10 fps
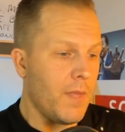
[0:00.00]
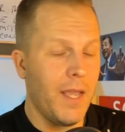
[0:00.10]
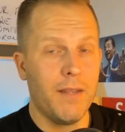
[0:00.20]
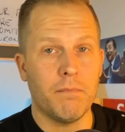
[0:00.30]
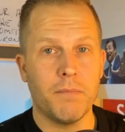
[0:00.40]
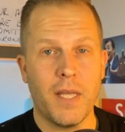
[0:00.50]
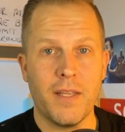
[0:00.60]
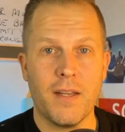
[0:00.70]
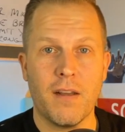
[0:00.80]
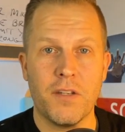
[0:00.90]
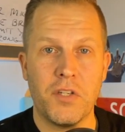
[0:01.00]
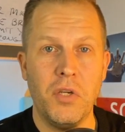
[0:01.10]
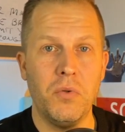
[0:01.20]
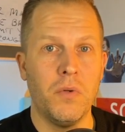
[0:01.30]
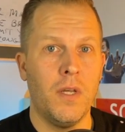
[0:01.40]
Hey, I think I got
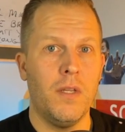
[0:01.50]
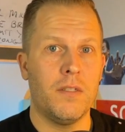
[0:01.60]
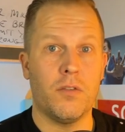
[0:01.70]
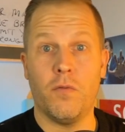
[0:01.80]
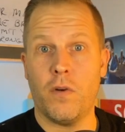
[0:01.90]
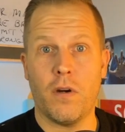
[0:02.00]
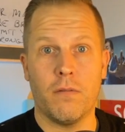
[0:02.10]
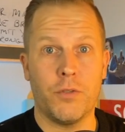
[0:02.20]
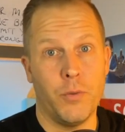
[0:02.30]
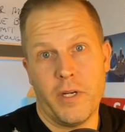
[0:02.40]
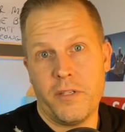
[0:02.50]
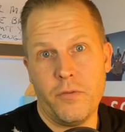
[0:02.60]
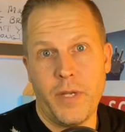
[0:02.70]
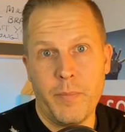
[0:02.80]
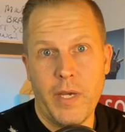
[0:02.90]
two so far. Two out of
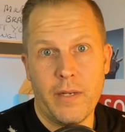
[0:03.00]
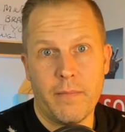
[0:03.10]
two ain't bad.